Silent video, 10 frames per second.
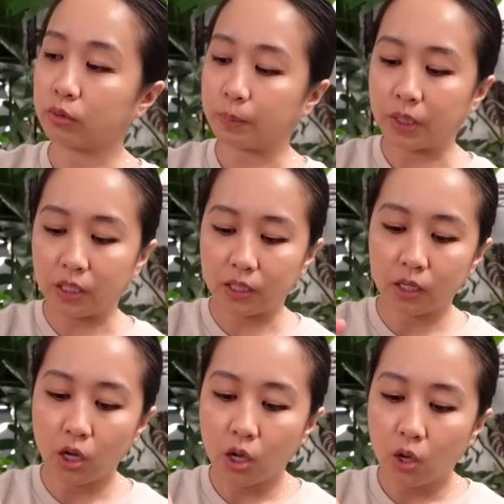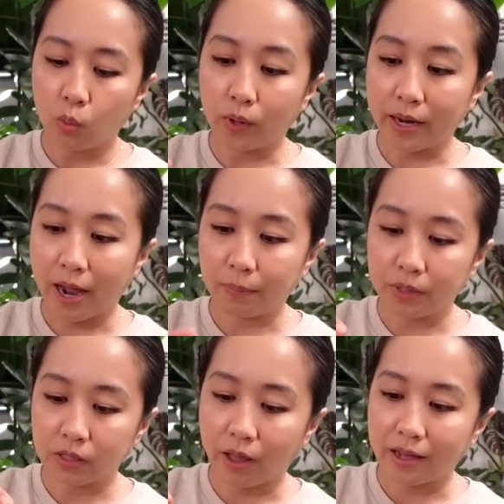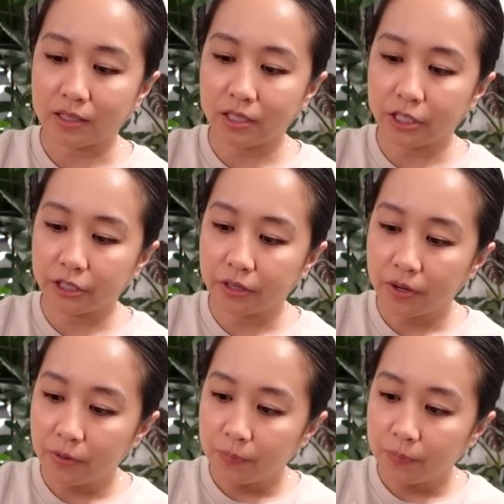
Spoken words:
repeat what happened last year.